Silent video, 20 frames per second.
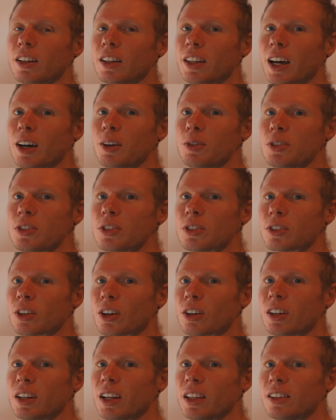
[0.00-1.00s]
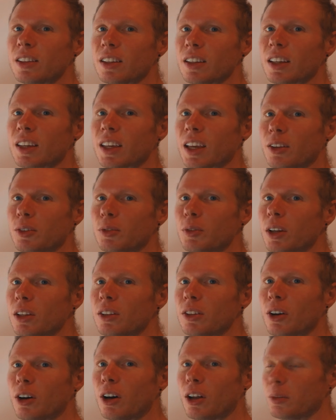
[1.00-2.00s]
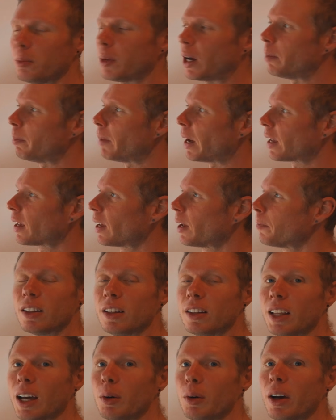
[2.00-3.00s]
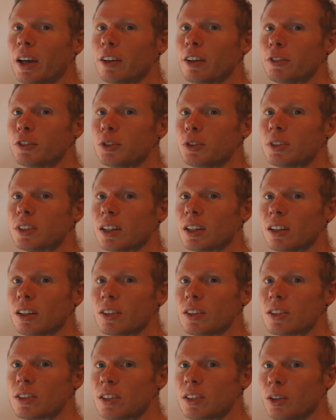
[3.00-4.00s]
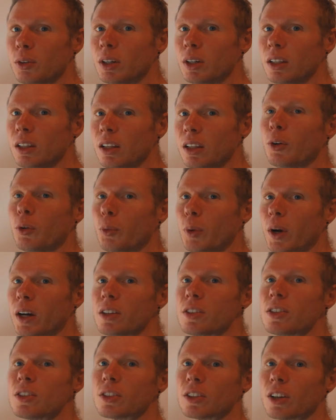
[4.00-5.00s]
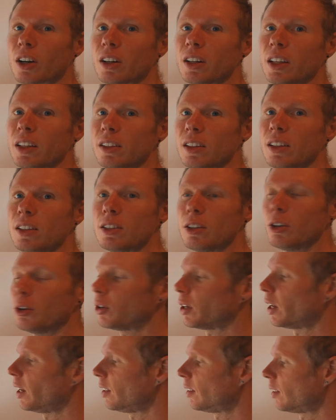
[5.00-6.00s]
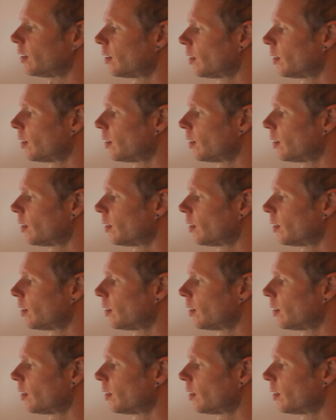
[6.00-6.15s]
Now StarNet can run on my Mac. Now I have to tell Siril where StarNet is located.